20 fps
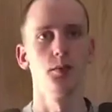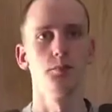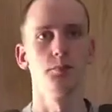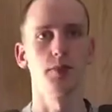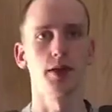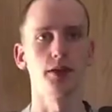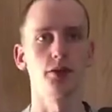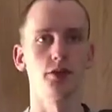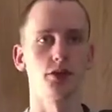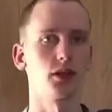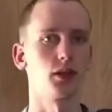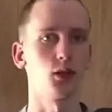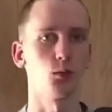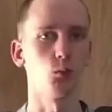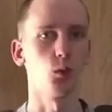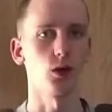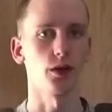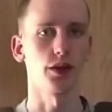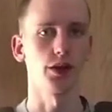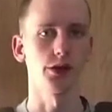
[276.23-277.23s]
basically
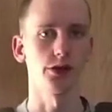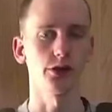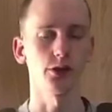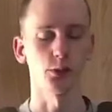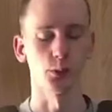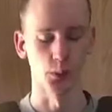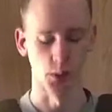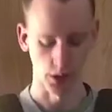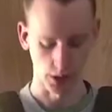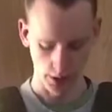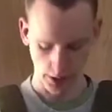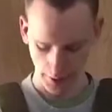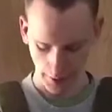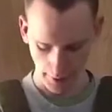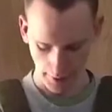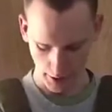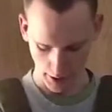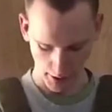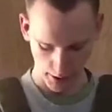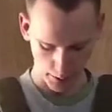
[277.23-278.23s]
what they do.
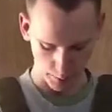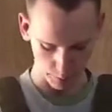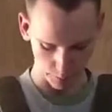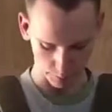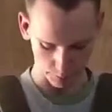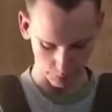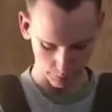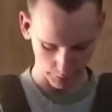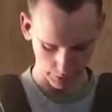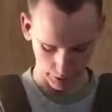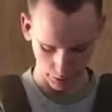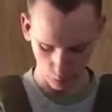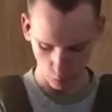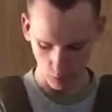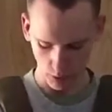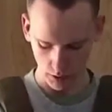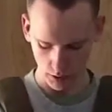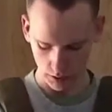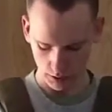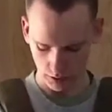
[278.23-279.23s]
Now,
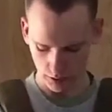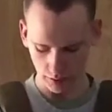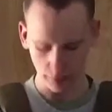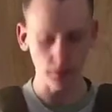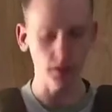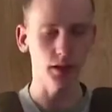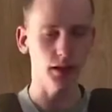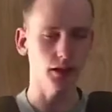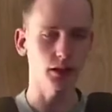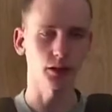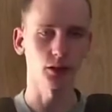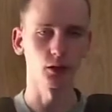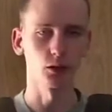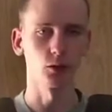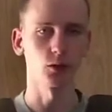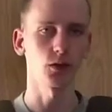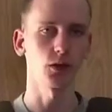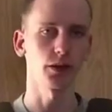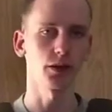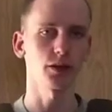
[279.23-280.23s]
I like the
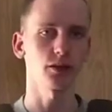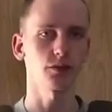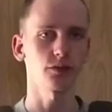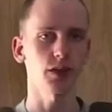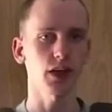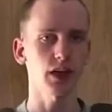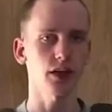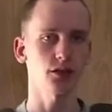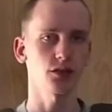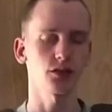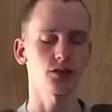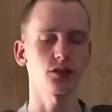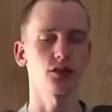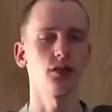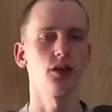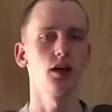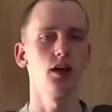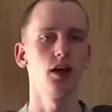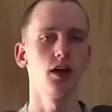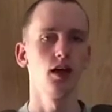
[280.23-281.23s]
look of this vest,
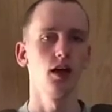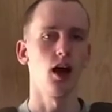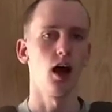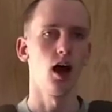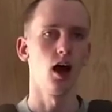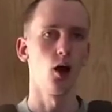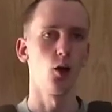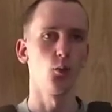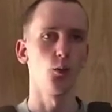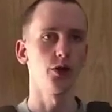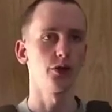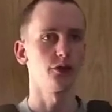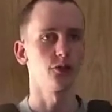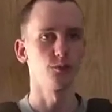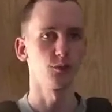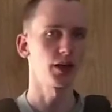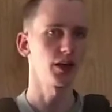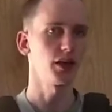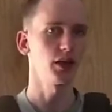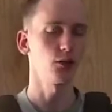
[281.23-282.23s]
which is
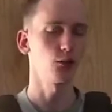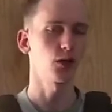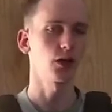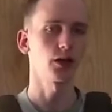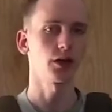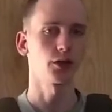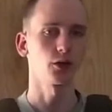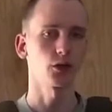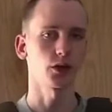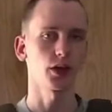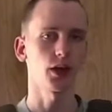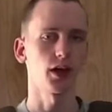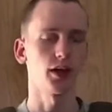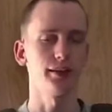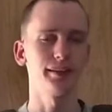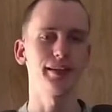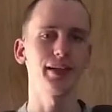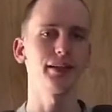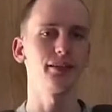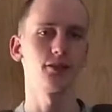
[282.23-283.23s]
mainly why I got it. I
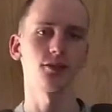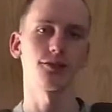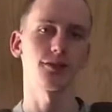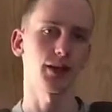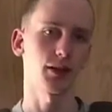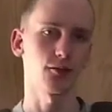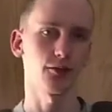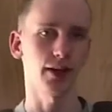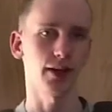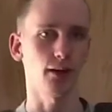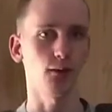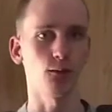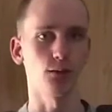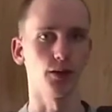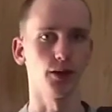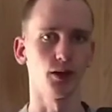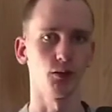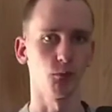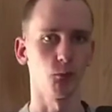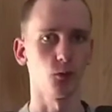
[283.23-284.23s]
later found out
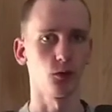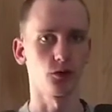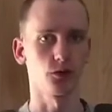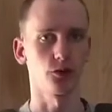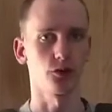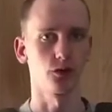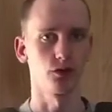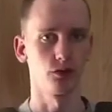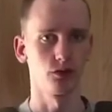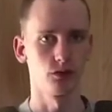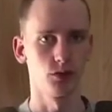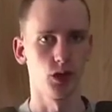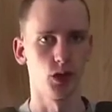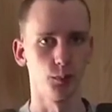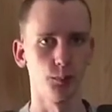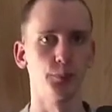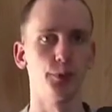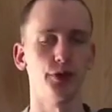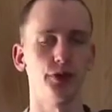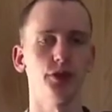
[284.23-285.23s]
that it was a
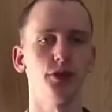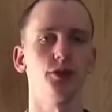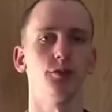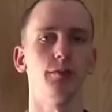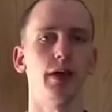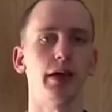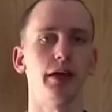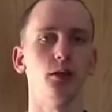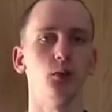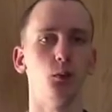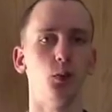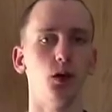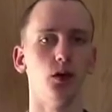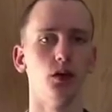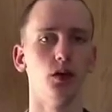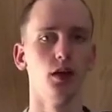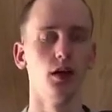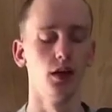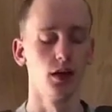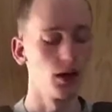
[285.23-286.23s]
British-made one.
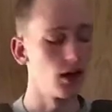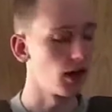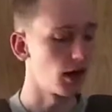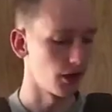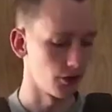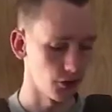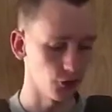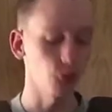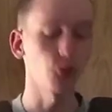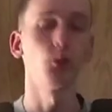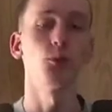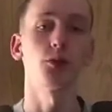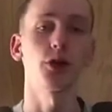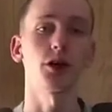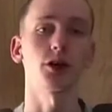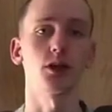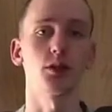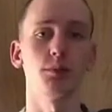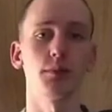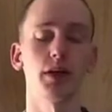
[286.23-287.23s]
This one was
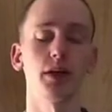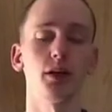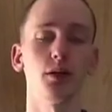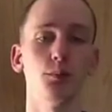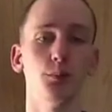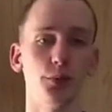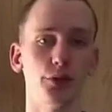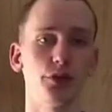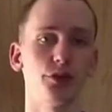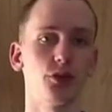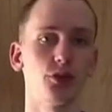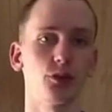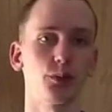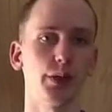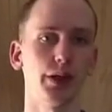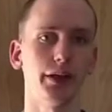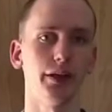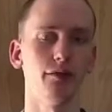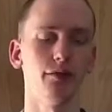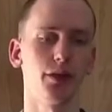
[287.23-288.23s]
actually made in Britain as
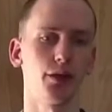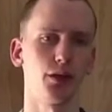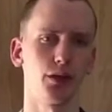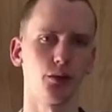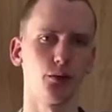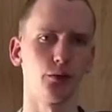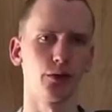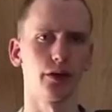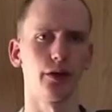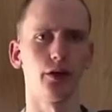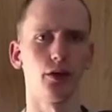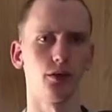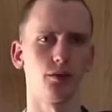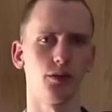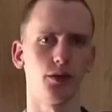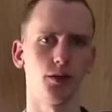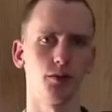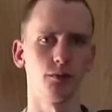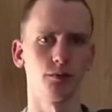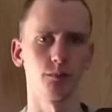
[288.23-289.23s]
well, even though I ordered it off
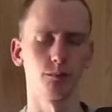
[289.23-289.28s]
a,